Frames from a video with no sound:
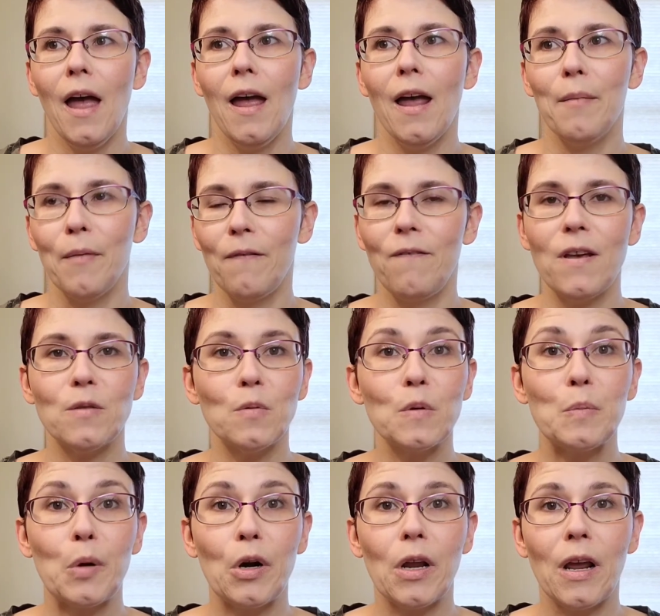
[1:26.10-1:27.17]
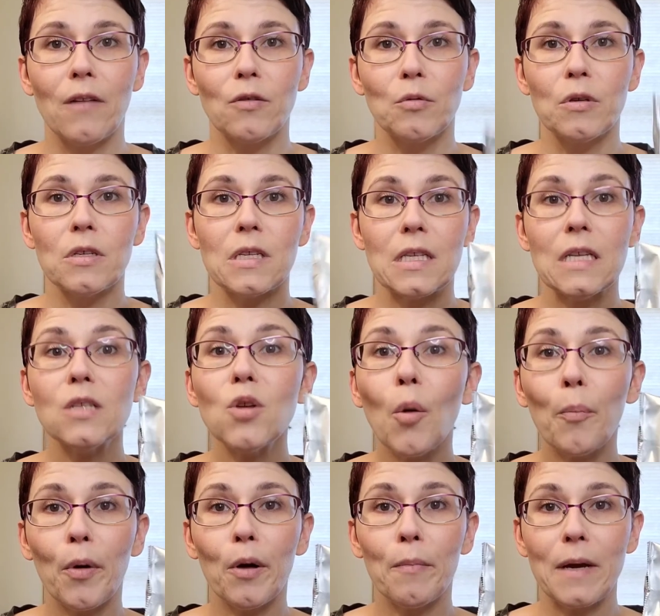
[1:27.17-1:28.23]
and my face was burning afterwards. These
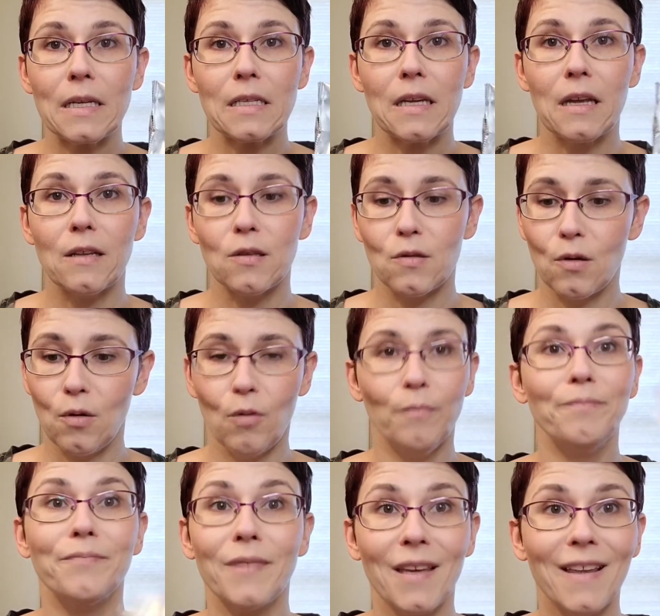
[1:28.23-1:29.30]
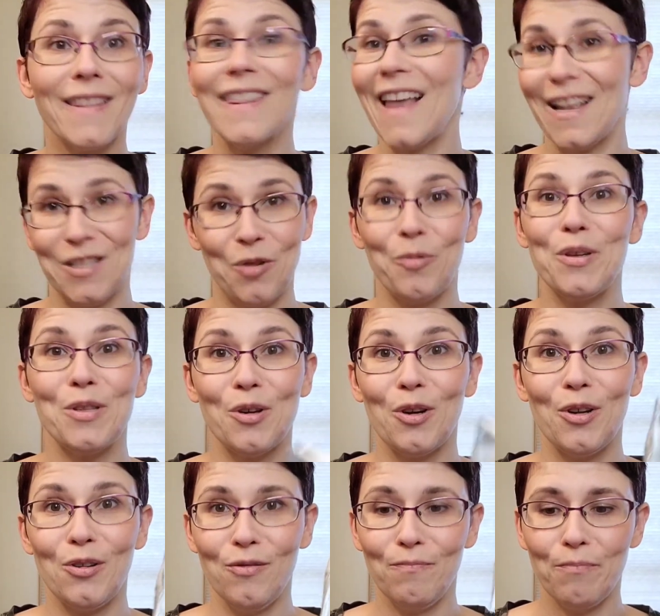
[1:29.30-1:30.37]
don't burn my skin, so that's always
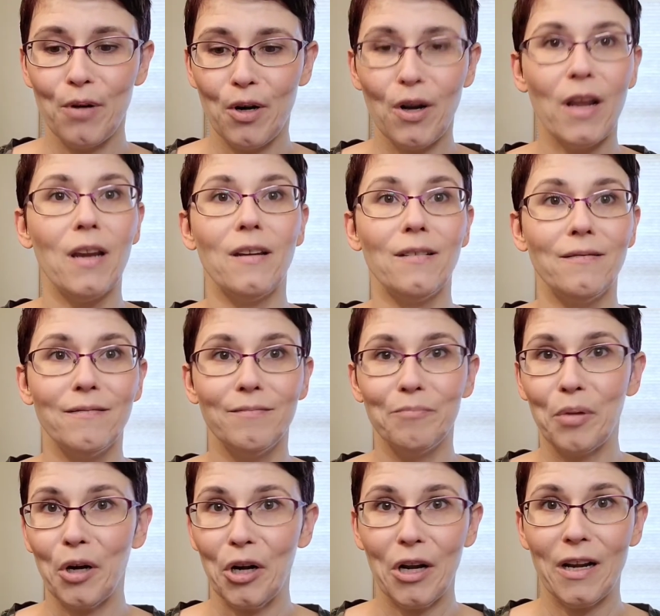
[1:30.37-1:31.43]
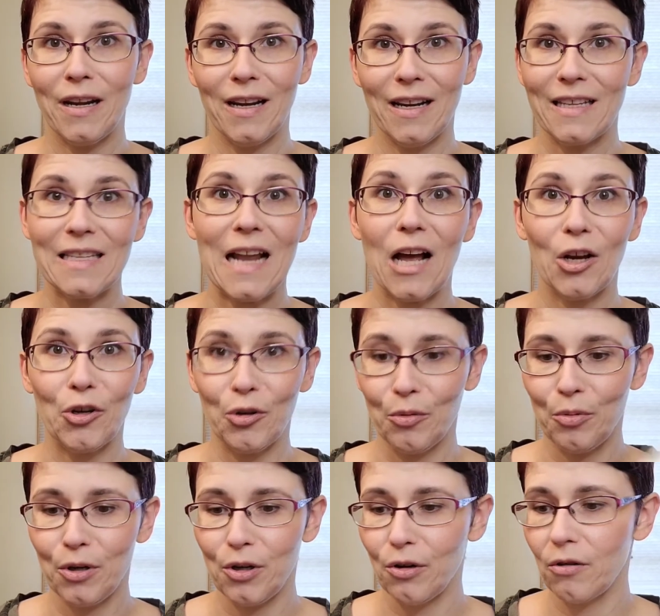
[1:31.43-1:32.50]
good. Burning is not
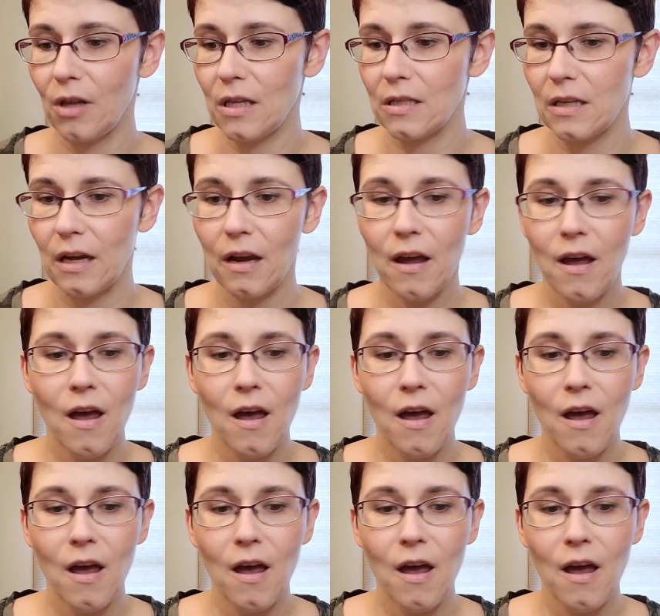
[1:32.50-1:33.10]
good when you're cleansing.